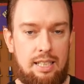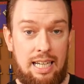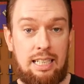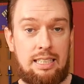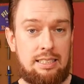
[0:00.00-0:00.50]

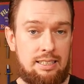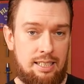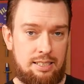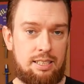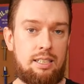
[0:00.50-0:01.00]

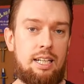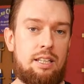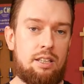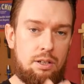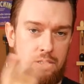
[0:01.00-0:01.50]
inconsistent
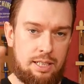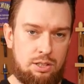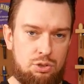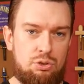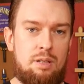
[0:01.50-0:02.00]
in those
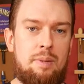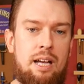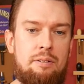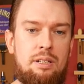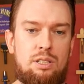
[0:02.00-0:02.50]
extreme
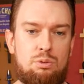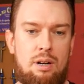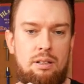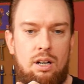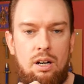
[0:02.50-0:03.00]
areas
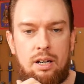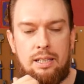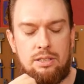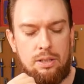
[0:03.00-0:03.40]
around the hide.